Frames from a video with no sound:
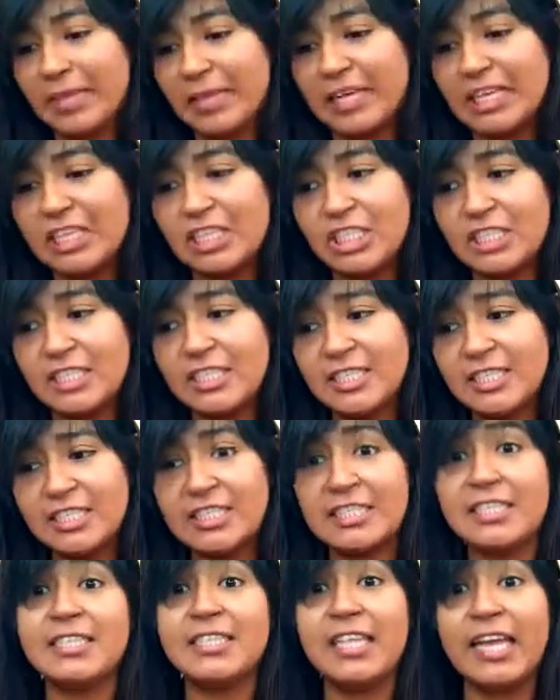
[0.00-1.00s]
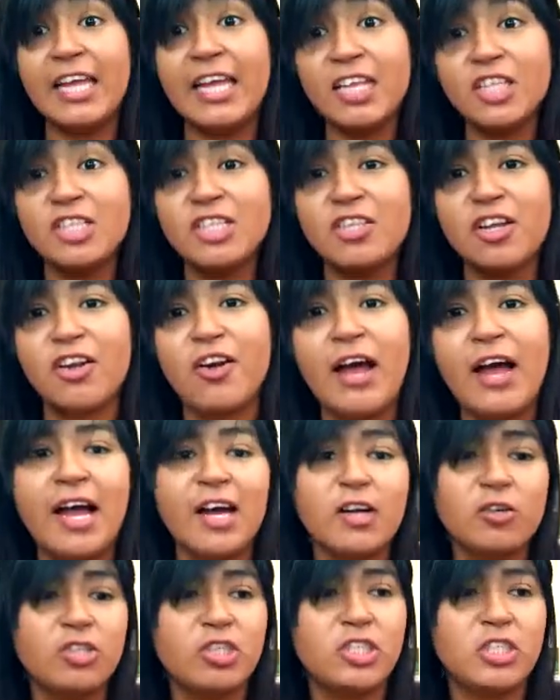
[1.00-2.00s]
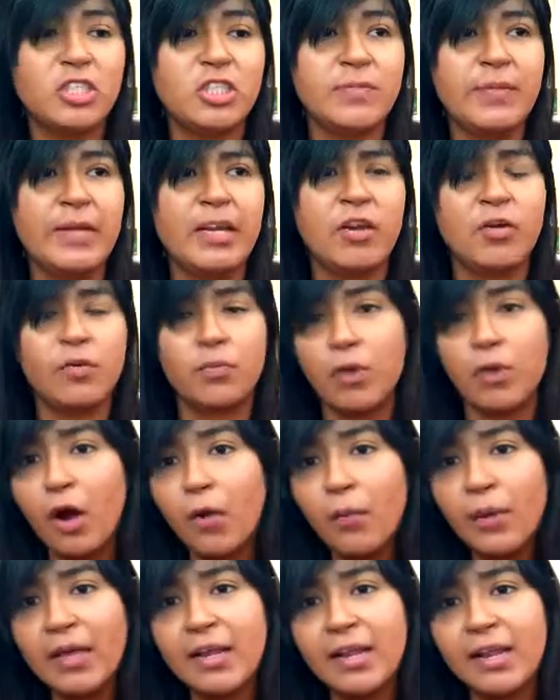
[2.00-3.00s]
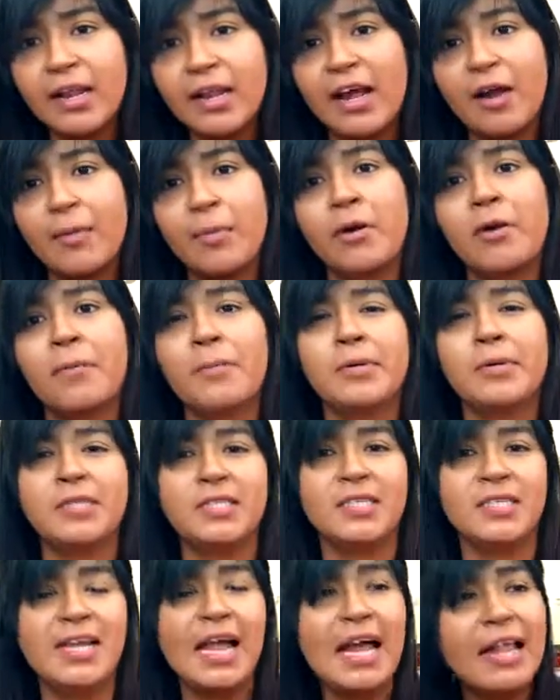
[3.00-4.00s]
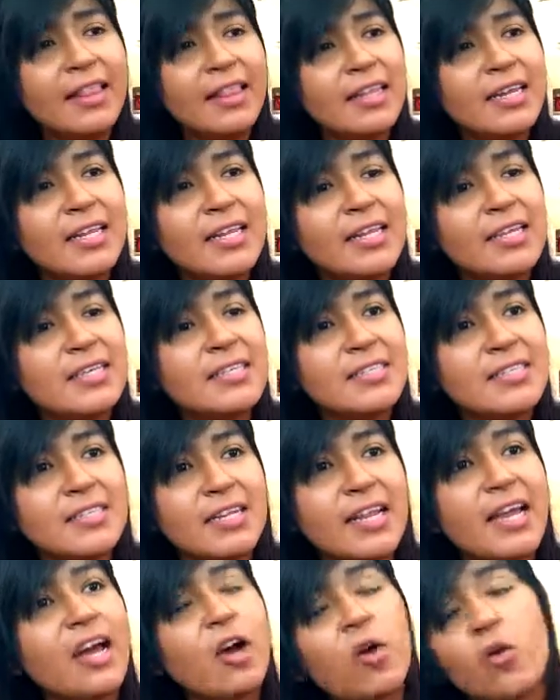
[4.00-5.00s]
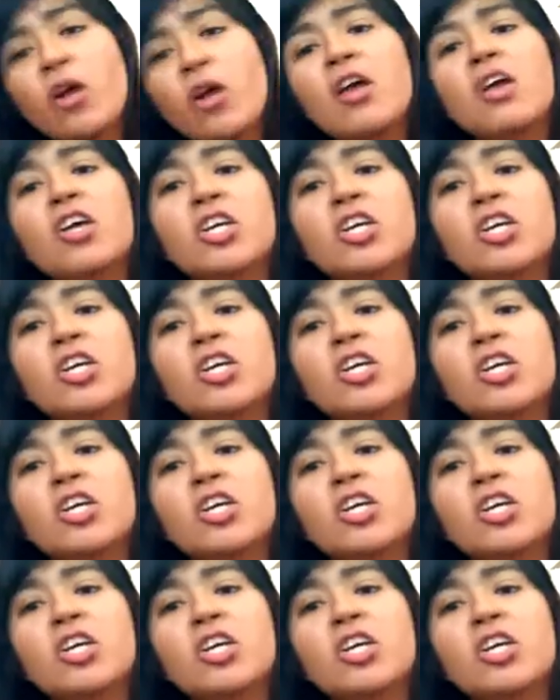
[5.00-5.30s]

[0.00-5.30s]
it's just insane to know how she's been growing and how her personality is now.